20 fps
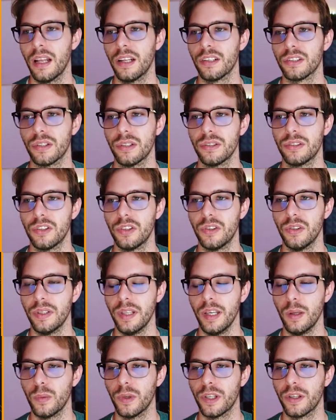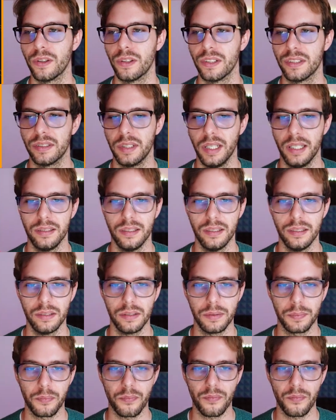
So to do that, we go to settings,